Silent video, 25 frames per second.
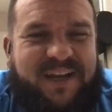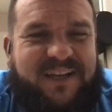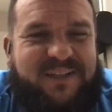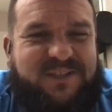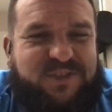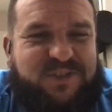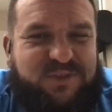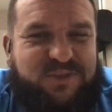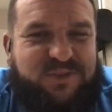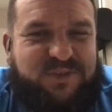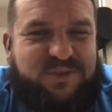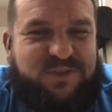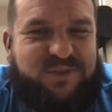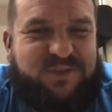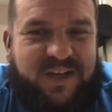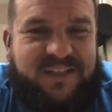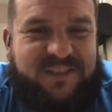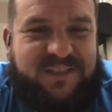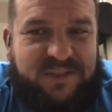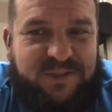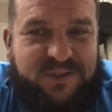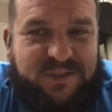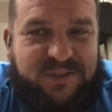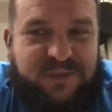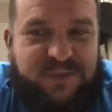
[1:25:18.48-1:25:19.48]
What I
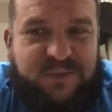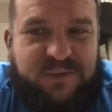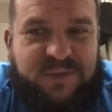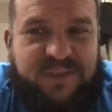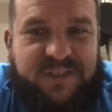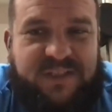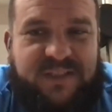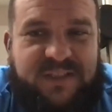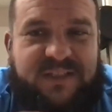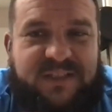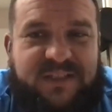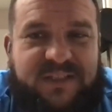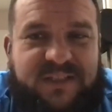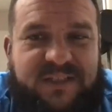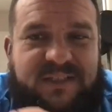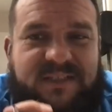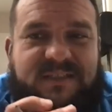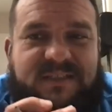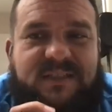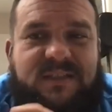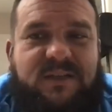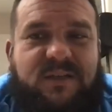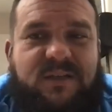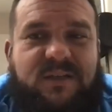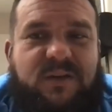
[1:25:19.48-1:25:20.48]
try to do
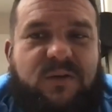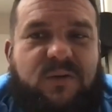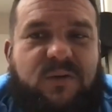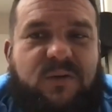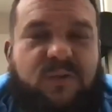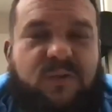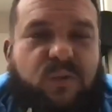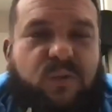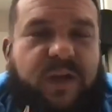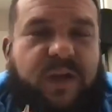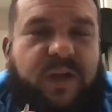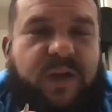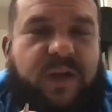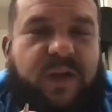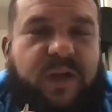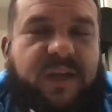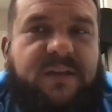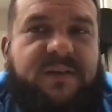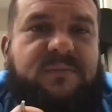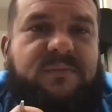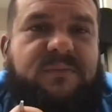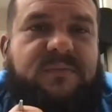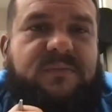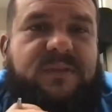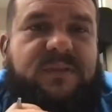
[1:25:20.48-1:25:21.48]
is
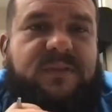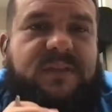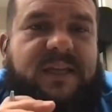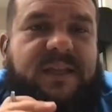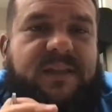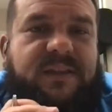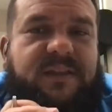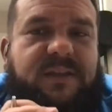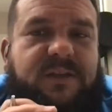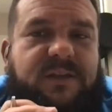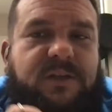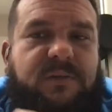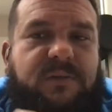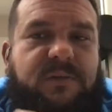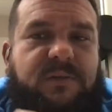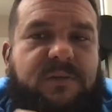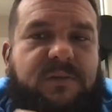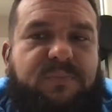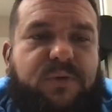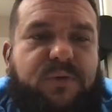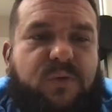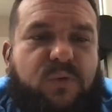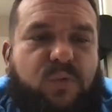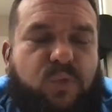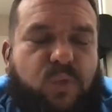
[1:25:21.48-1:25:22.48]
let
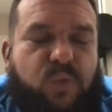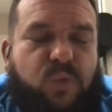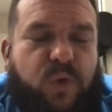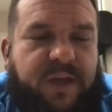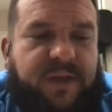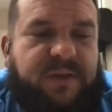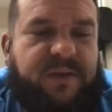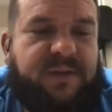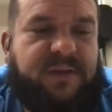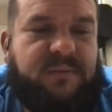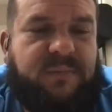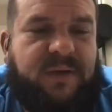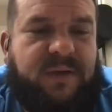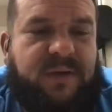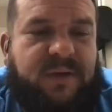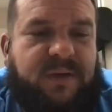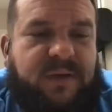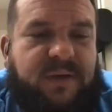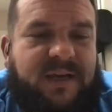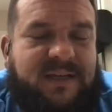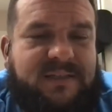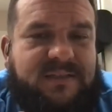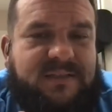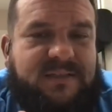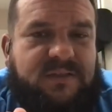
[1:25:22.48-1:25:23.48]
the computer
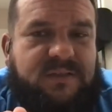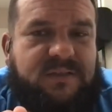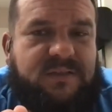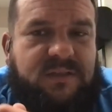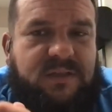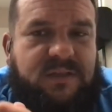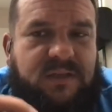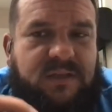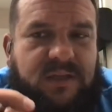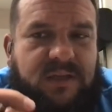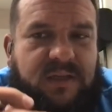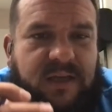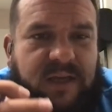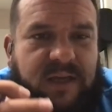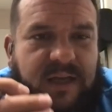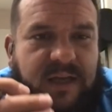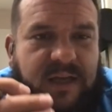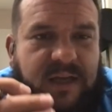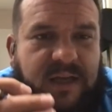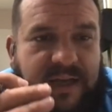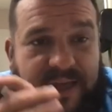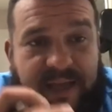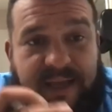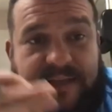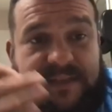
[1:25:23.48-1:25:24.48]
randomize
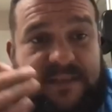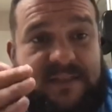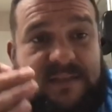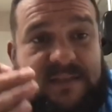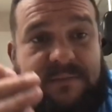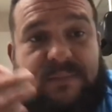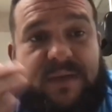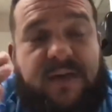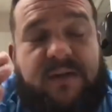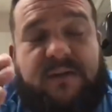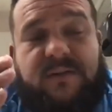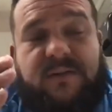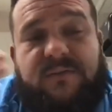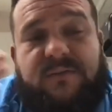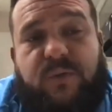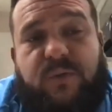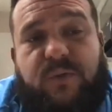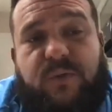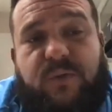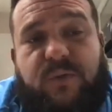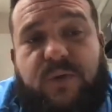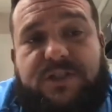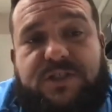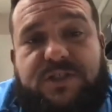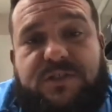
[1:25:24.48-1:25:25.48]
X
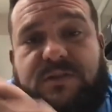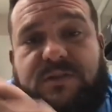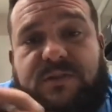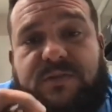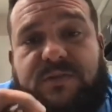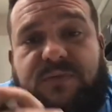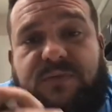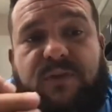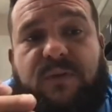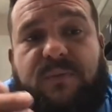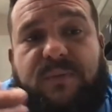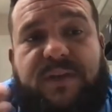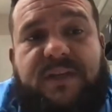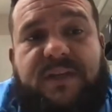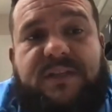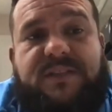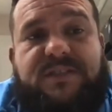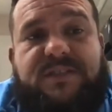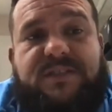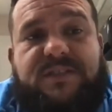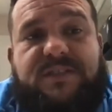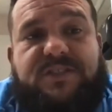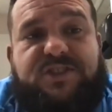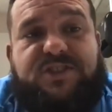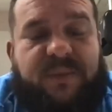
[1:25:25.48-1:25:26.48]
amount of questions
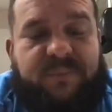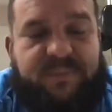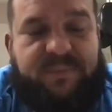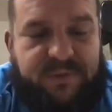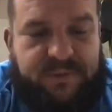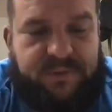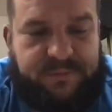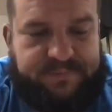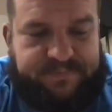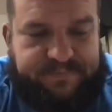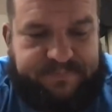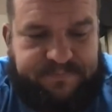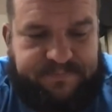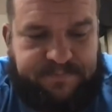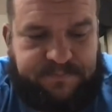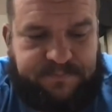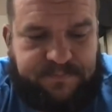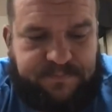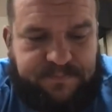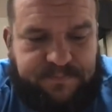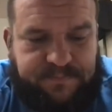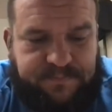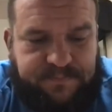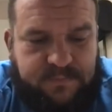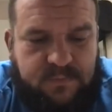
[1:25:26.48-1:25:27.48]
from each
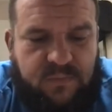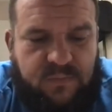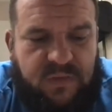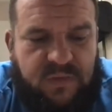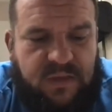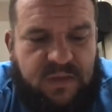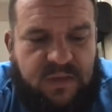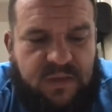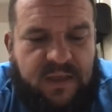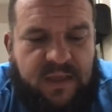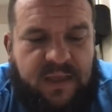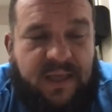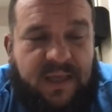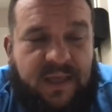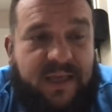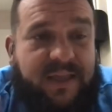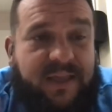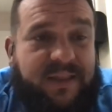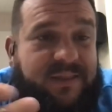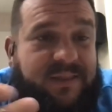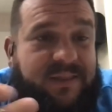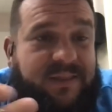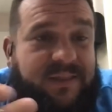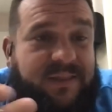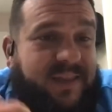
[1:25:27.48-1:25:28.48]
chapter.
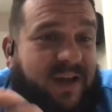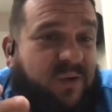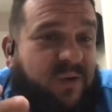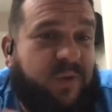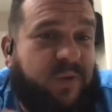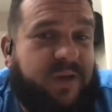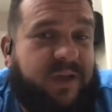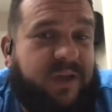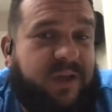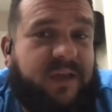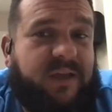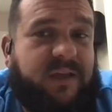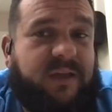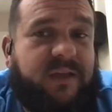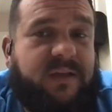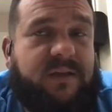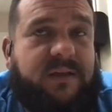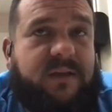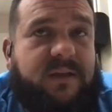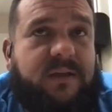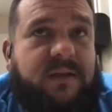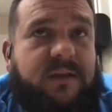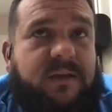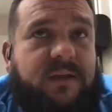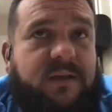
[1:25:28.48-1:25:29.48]
That
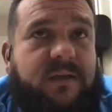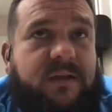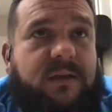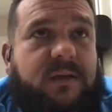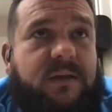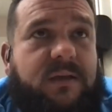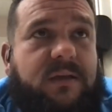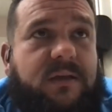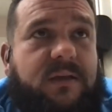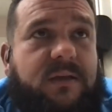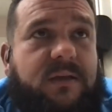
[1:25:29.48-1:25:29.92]
way